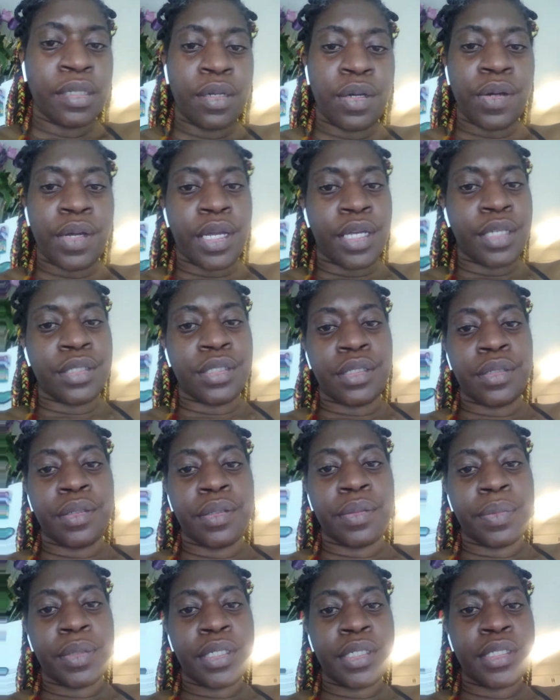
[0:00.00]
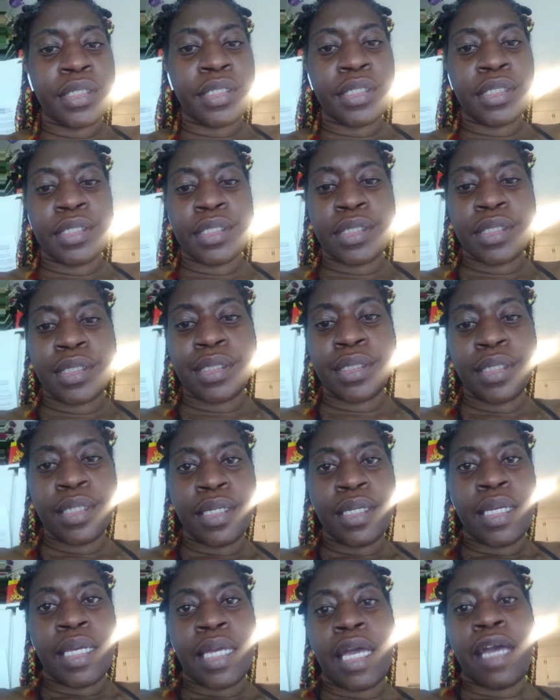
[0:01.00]
Okay, so because
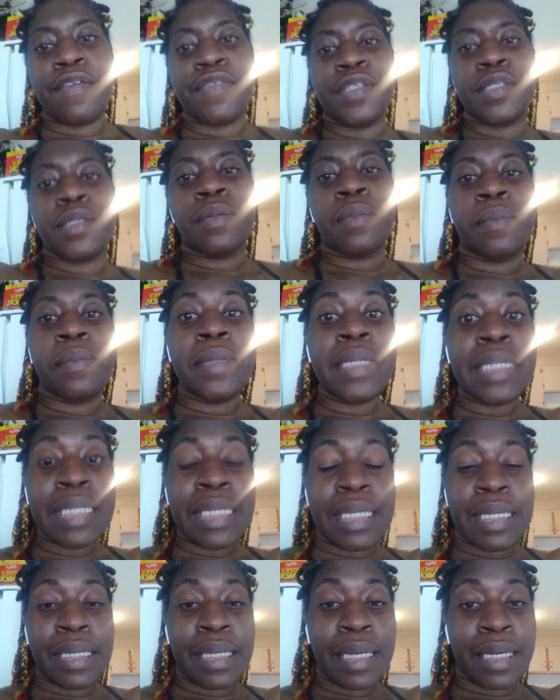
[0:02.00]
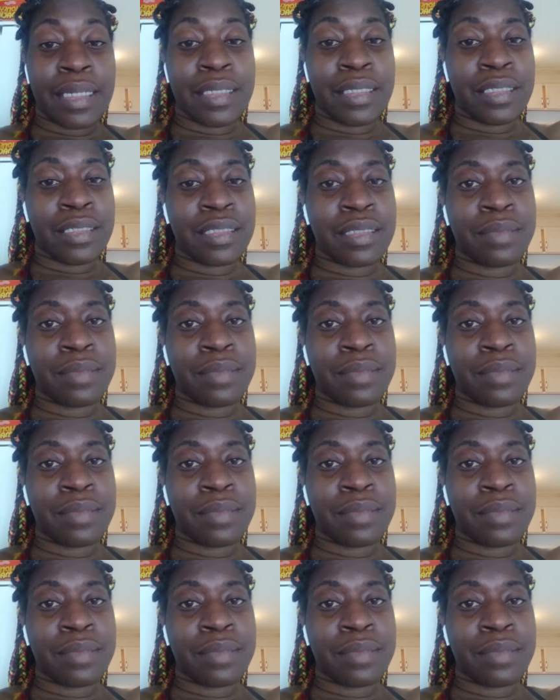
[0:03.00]
I have so many ideas.